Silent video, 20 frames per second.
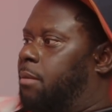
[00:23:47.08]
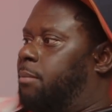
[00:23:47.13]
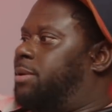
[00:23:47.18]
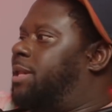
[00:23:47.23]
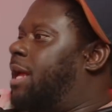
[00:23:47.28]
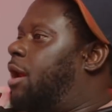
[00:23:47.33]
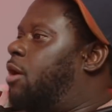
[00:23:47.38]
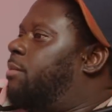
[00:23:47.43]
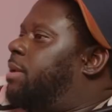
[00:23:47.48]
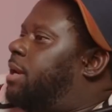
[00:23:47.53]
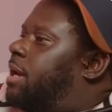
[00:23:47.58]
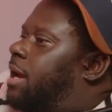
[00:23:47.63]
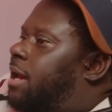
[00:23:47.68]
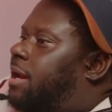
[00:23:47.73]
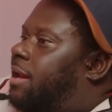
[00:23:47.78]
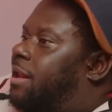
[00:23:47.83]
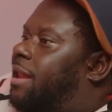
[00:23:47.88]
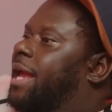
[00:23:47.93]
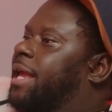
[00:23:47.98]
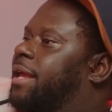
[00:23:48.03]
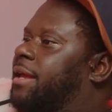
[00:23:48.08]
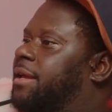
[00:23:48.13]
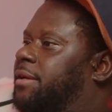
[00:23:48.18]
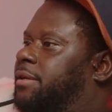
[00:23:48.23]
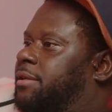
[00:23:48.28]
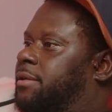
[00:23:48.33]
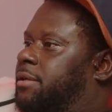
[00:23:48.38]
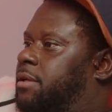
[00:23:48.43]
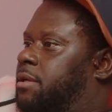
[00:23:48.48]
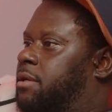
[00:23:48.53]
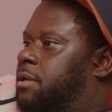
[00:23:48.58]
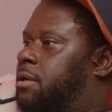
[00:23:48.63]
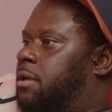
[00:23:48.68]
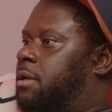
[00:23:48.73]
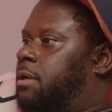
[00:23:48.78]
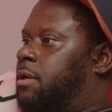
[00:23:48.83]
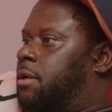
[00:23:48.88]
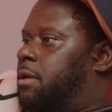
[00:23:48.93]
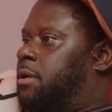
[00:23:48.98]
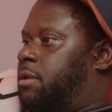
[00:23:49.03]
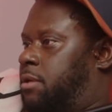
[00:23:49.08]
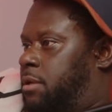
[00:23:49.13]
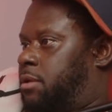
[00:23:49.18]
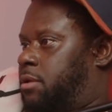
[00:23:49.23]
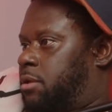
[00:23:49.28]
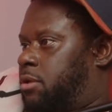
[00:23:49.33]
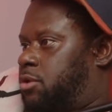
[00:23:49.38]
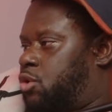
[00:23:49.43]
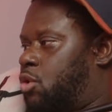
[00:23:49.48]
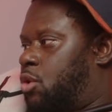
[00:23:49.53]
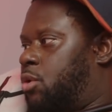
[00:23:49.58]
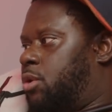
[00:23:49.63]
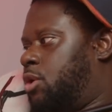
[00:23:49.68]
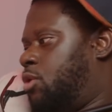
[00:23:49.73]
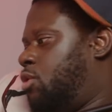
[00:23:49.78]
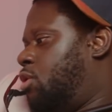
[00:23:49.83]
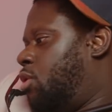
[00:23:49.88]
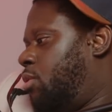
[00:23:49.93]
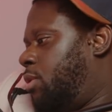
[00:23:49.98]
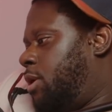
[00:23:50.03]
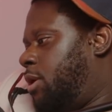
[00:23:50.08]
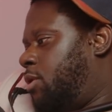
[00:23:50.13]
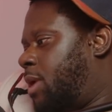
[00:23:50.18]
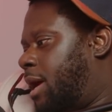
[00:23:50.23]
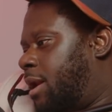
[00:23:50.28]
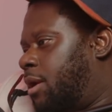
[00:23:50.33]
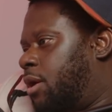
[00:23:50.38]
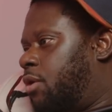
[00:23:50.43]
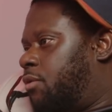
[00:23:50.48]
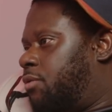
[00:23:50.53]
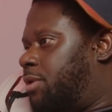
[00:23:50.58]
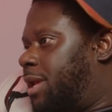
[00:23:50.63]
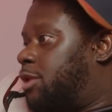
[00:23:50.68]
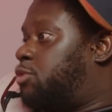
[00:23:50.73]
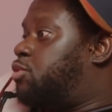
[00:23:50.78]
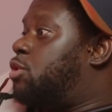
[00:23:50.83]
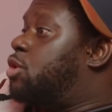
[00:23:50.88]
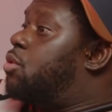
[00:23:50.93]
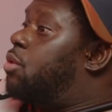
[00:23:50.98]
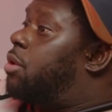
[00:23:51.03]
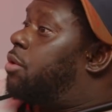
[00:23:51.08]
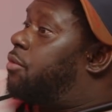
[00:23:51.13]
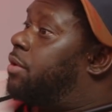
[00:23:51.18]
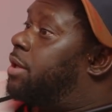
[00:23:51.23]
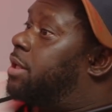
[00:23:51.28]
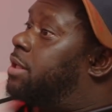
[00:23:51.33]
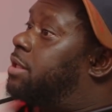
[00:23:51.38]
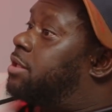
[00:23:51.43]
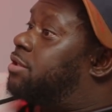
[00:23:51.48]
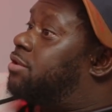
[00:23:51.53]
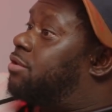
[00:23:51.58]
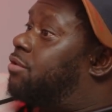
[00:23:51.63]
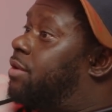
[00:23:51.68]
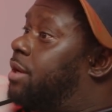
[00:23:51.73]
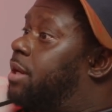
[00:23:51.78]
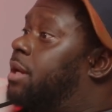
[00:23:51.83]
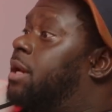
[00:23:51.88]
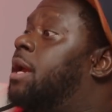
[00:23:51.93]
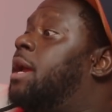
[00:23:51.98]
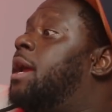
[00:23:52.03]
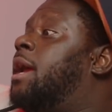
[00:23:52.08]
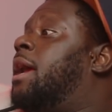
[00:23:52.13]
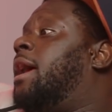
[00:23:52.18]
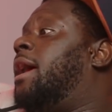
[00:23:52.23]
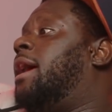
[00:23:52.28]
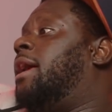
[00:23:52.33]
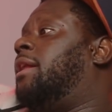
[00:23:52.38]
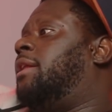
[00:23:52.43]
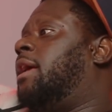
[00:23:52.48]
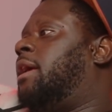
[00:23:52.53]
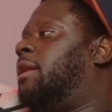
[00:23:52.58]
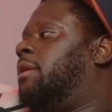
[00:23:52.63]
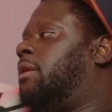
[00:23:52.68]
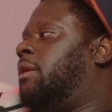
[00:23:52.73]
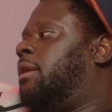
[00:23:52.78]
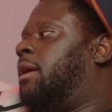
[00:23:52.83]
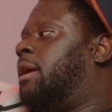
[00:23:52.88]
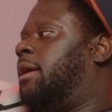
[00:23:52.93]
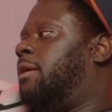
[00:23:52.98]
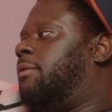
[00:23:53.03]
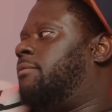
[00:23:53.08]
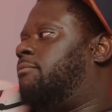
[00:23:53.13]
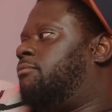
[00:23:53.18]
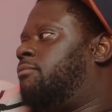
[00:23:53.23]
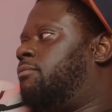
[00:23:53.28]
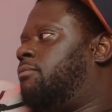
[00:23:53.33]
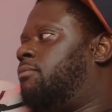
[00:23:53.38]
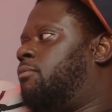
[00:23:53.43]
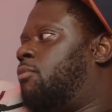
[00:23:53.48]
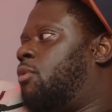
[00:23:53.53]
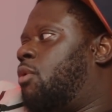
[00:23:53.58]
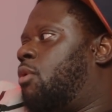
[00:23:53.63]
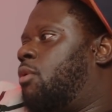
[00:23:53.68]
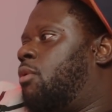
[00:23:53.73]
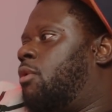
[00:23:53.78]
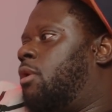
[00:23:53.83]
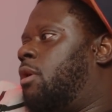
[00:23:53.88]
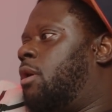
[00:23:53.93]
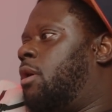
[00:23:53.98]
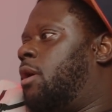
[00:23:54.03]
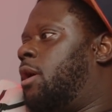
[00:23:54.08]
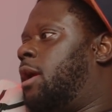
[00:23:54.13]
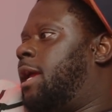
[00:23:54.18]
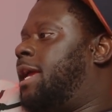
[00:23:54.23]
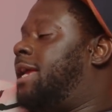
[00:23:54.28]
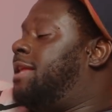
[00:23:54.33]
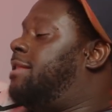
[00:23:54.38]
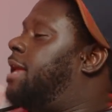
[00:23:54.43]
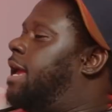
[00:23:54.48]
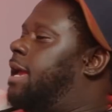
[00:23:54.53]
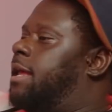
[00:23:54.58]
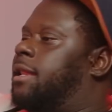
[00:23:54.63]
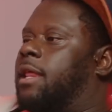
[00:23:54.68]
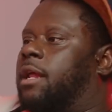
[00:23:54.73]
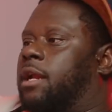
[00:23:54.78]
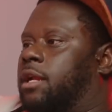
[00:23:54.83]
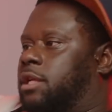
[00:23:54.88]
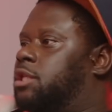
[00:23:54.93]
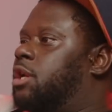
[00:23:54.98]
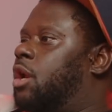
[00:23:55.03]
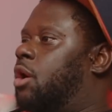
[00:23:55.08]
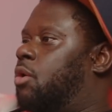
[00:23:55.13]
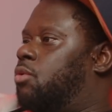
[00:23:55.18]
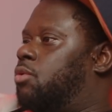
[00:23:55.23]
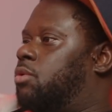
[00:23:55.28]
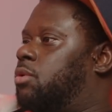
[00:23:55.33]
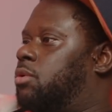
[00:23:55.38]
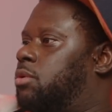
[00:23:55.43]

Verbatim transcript: But that don't mean I gotta like it. Yeah. Okay. So you know you gotta. That's where you agree to disagree, mm-hmm. and then he did let us know.